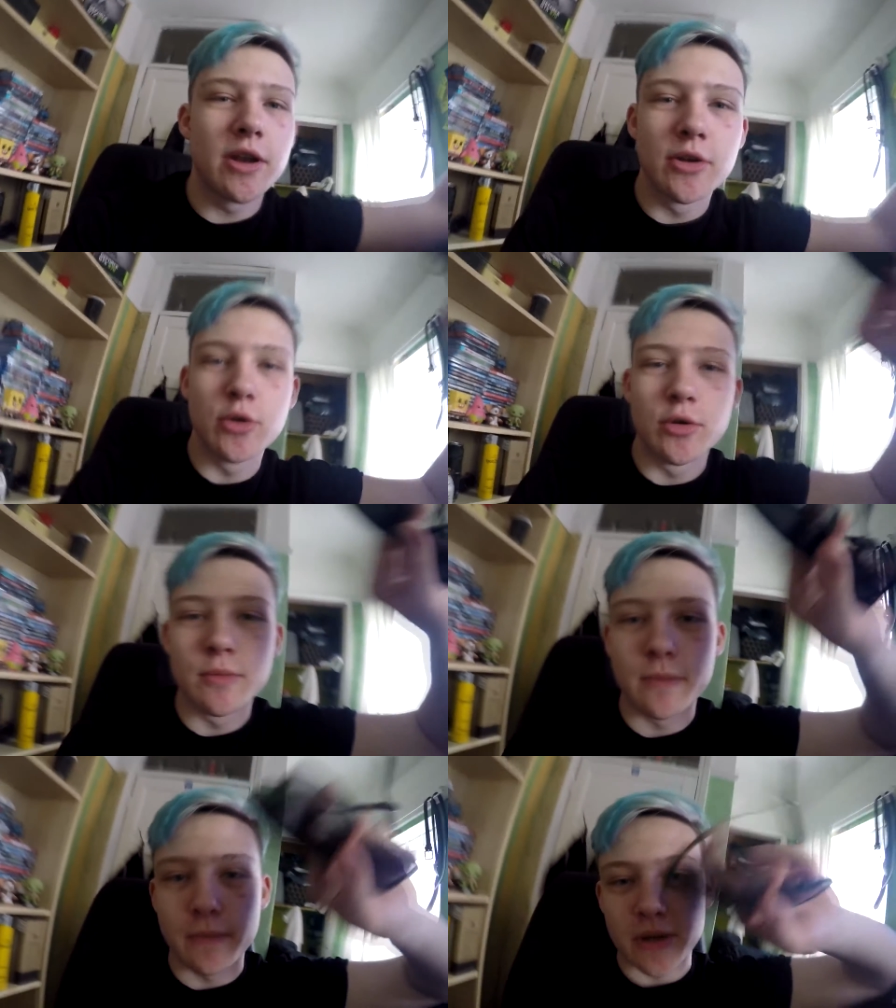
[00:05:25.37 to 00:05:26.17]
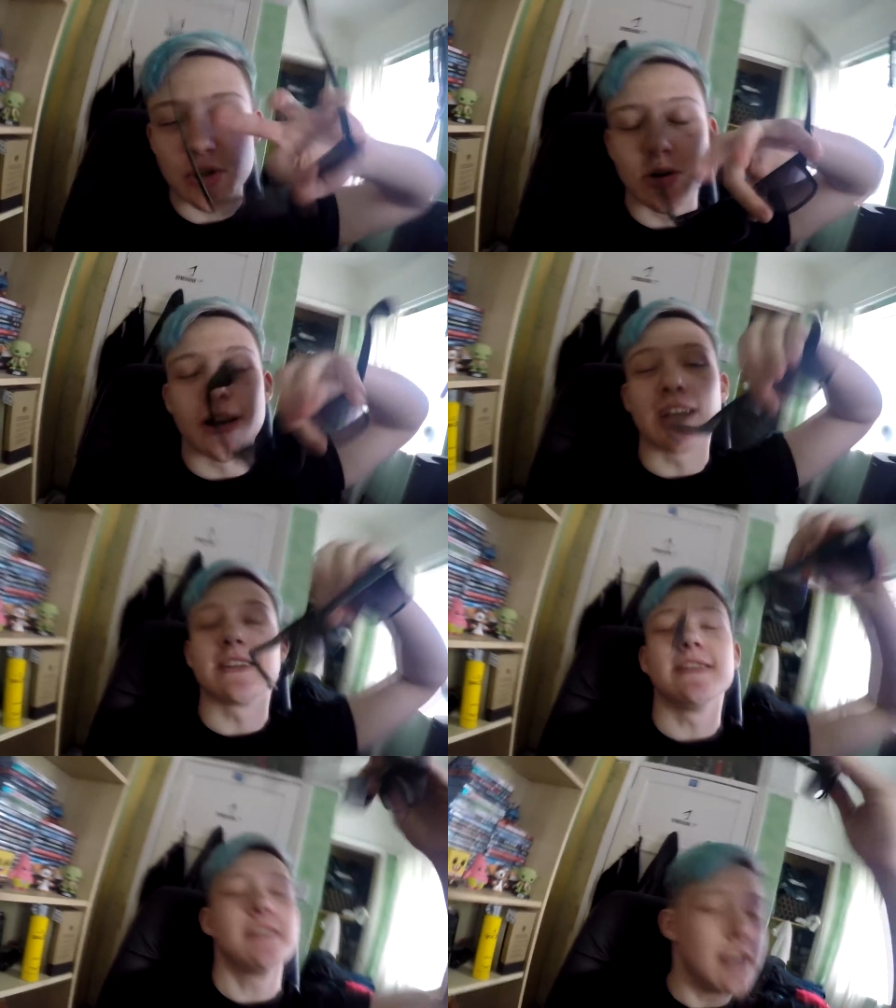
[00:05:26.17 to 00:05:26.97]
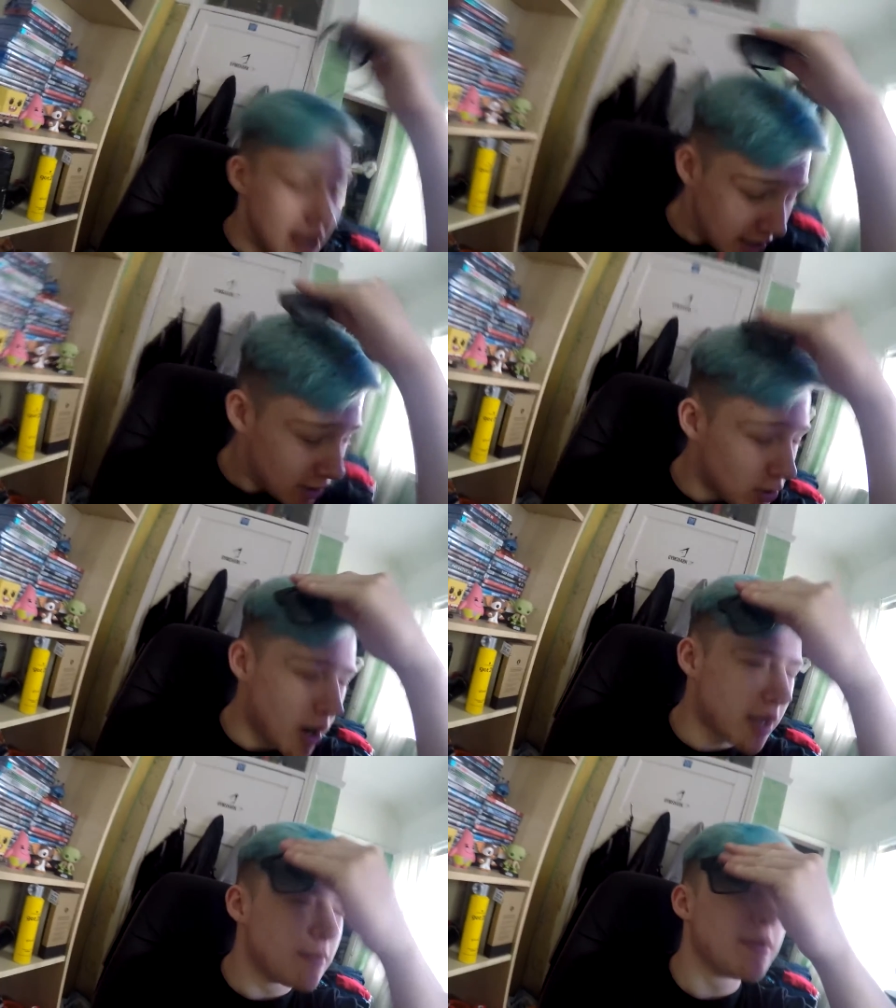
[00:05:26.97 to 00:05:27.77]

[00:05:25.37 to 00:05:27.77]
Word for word: gonna do my sunglasses so I can